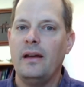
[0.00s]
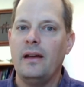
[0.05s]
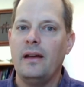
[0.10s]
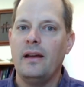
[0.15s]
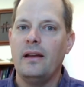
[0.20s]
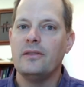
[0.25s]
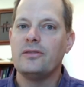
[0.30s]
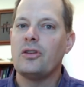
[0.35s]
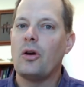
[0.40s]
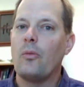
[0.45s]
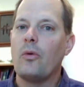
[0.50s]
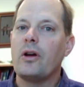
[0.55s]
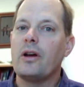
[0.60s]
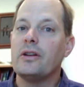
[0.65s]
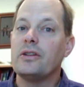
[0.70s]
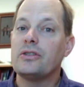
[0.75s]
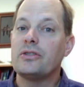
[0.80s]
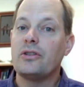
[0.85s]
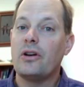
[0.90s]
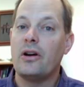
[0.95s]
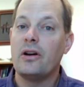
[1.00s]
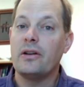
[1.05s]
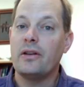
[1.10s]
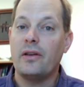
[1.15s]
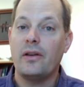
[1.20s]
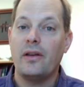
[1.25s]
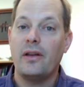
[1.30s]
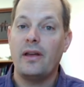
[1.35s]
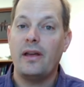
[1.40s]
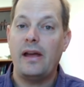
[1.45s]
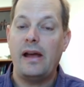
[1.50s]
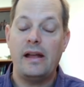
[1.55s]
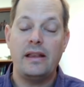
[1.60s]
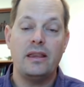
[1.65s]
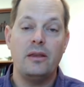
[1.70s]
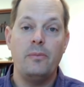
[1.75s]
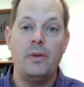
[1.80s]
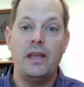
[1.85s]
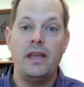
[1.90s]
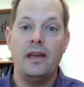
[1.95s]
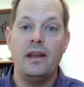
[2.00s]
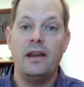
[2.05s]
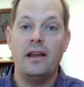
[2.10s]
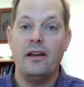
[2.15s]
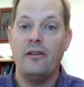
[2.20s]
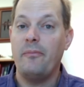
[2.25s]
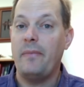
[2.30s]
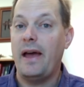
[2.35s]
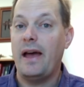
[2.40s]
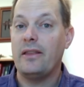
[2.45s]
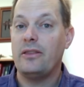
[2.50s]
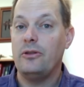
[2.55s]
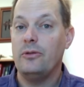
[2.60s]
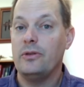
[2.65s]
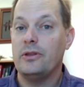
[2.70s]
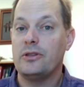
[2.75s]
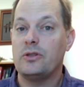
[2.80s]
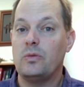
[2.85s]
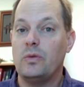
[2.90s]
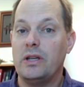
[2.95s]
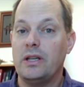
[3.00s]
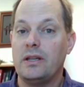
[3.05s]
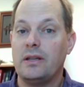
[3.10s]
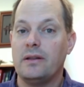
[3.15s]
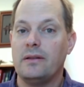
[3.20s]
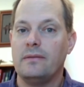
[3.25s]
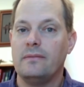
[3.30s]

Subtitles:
And so we're going to start at the beginning of Matthew this week.